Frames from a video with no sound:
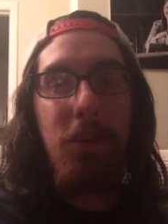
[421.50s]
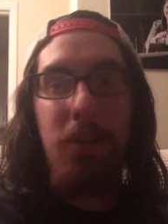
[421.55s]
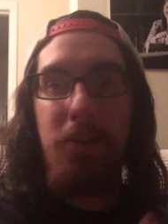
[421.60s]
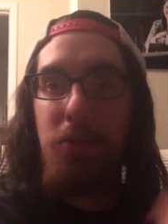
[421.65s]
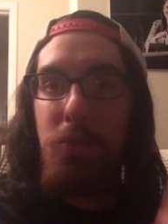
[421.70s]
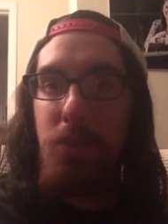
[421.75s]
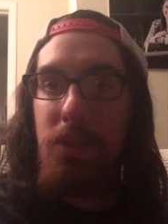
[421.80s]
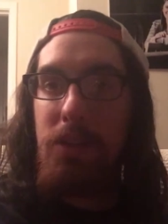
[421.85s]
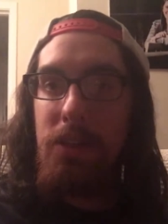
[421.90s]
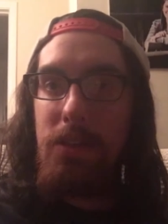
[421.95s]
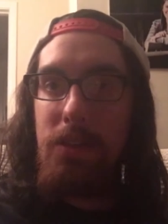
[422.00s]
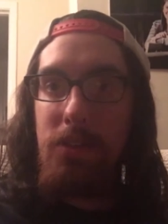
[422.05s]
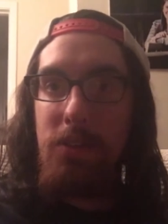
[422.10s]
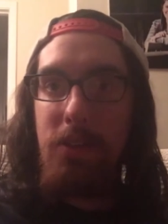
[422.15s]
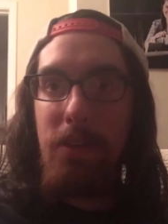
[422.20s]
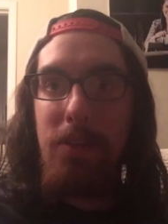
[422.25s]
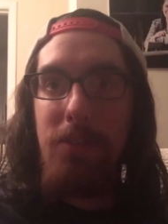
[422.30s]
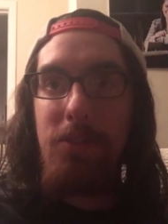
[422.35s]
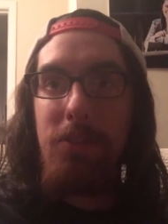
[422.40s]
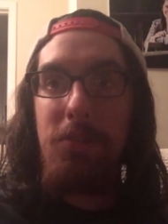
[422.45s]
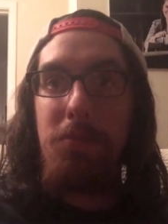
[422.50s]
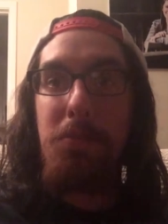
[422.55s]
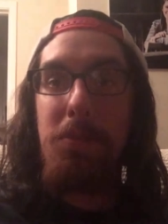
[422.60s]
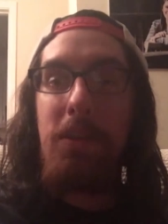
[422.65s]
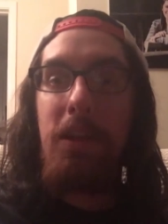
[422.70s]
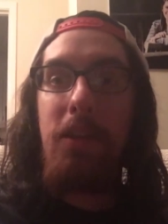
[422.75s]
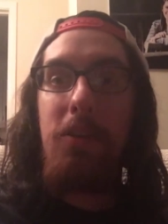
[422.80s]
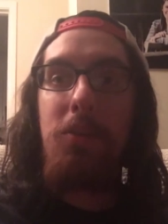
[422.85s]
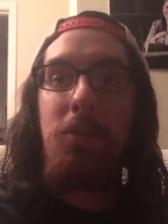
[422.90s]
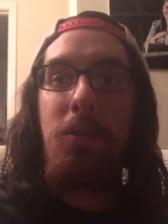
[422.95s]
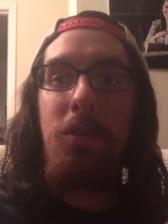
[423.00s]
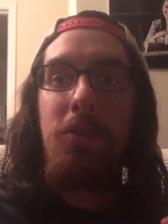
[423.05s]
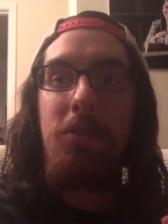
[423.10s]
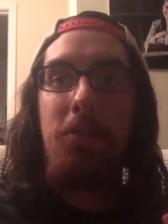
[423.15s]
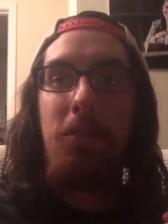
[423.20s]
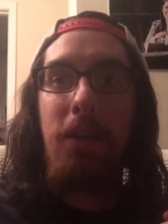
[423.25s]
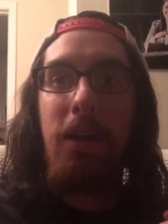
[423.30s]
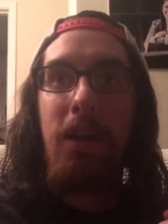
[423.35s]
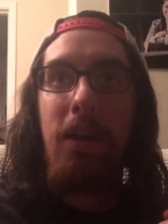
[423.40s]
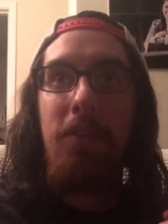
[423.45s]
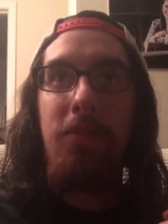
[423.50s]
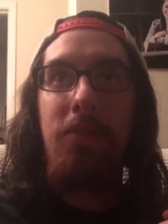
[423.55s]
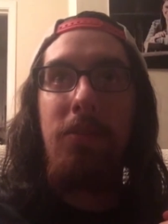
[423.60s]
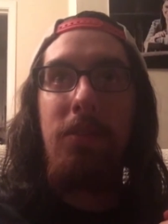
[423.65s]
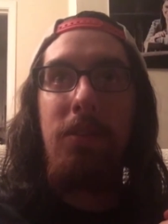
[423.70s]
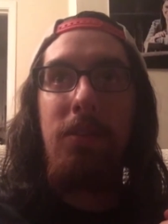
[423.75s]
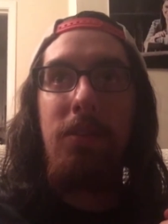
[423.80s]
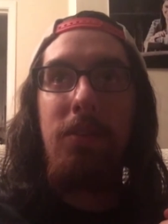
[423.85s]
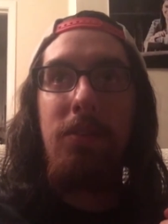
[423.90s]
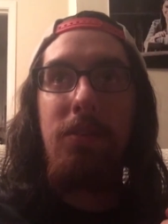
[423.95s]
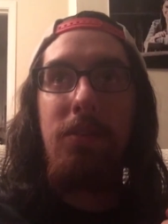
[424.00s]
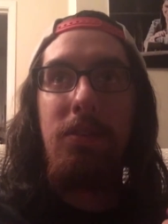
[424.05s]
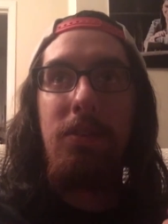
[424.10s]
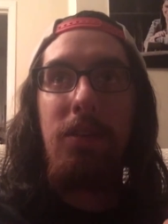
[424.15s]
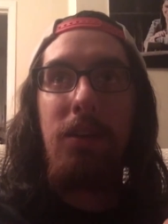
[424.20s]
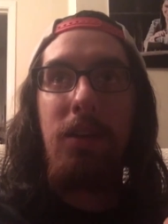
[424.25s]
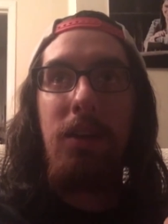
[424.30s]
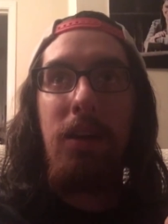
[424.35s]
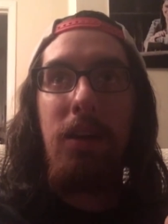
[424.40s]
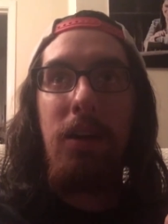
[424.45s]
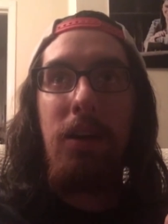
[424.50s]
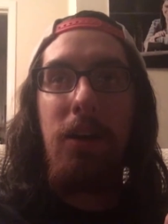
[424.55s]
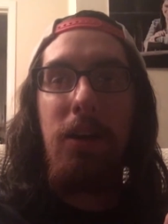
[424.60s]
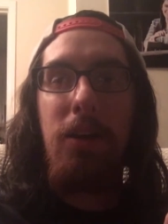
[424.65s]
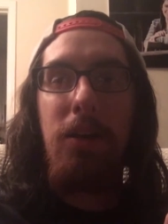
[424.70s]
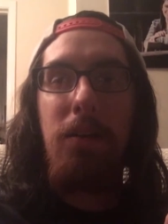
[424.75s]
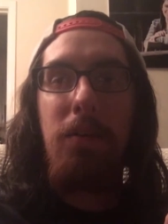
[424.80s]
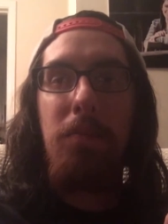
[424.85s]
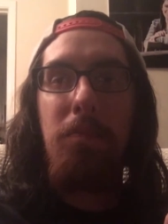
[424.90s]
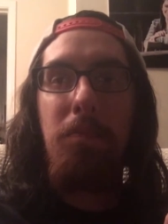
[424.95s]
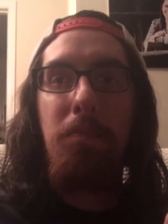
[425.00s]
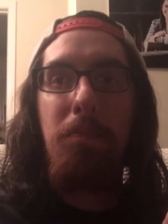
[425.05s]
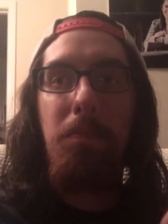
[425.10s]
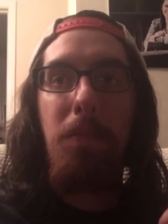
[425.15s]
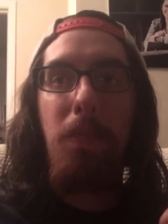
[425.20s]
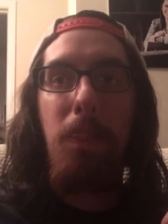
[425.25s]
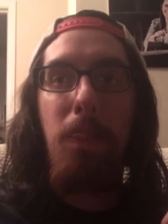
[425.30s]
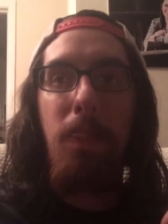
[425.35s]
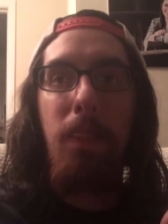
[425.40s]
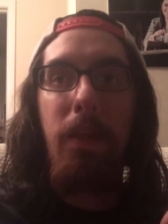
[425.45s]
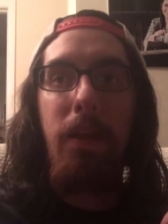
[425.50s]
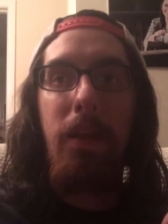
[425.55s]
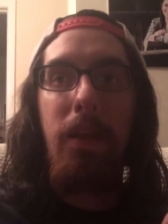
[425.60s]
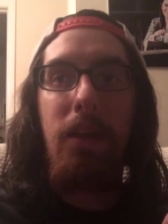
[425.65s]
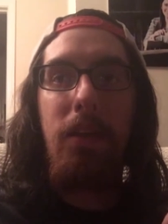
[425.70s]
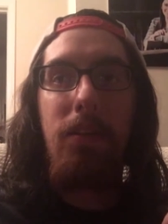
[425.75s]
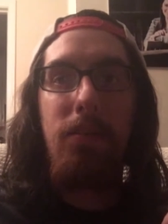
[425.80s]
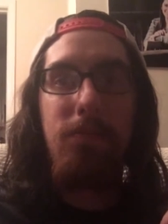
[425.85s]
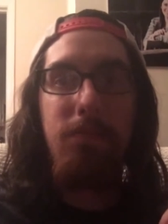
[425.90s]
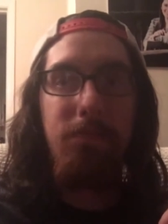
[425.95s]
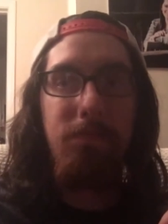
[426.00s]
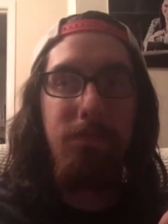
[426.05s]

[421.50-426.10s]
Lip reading: have your week 10 challenges, but now you also have this like